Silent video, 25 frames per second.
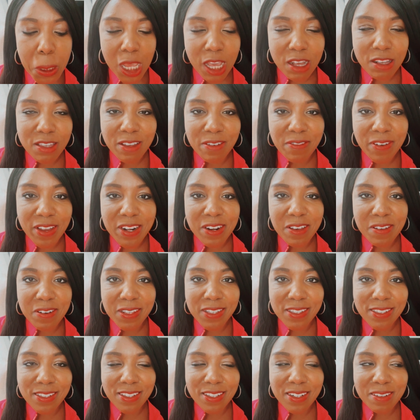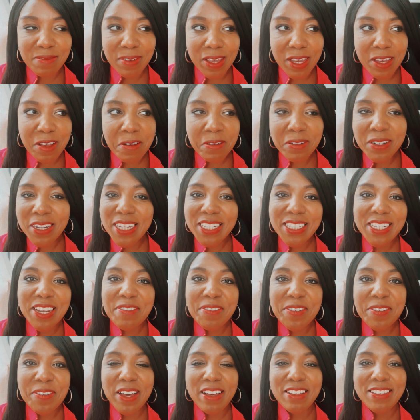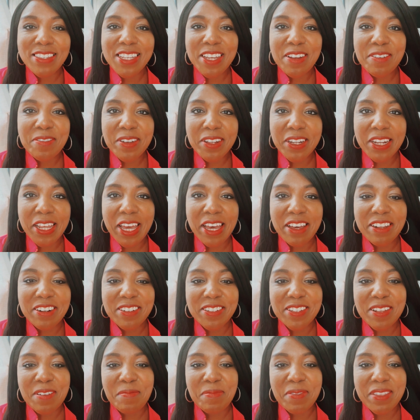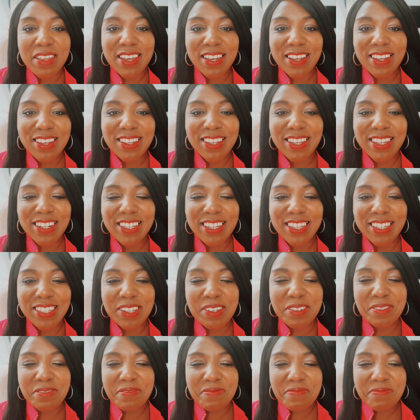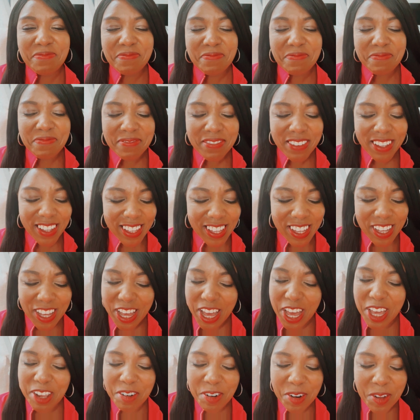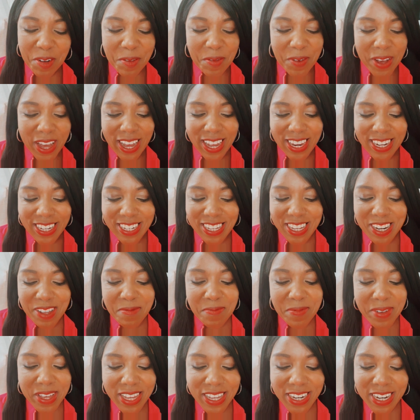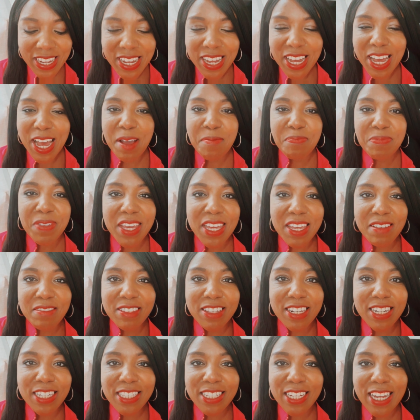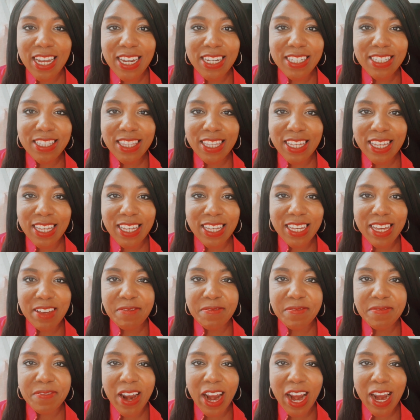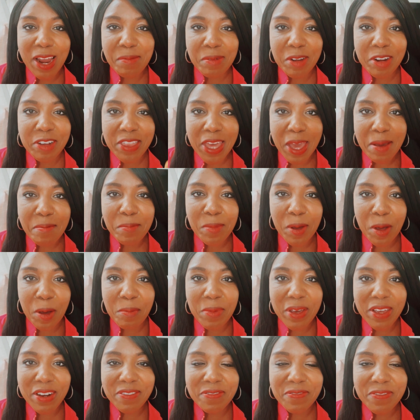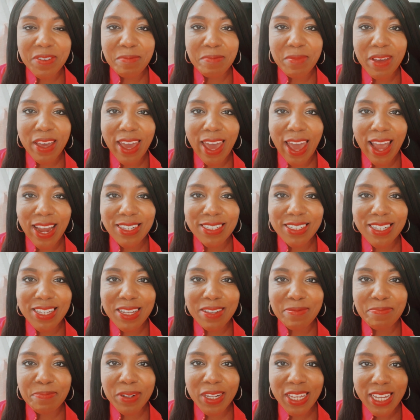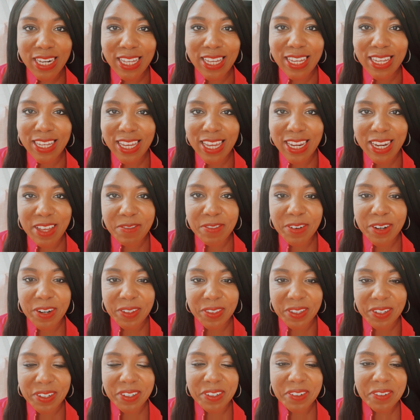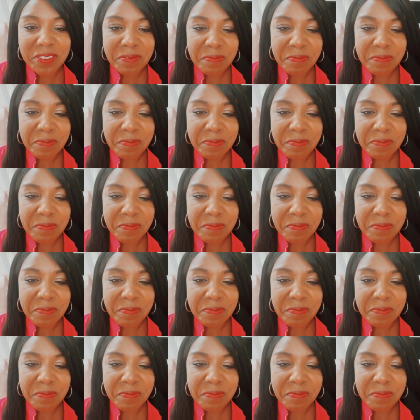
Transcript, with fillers: So if I notice it, I'm like, oh, deja vu, I'll say it real loud or something. And uh, I don't know why I did it, but I'm thinking it was going to change the environment or that moment from actually completing any further.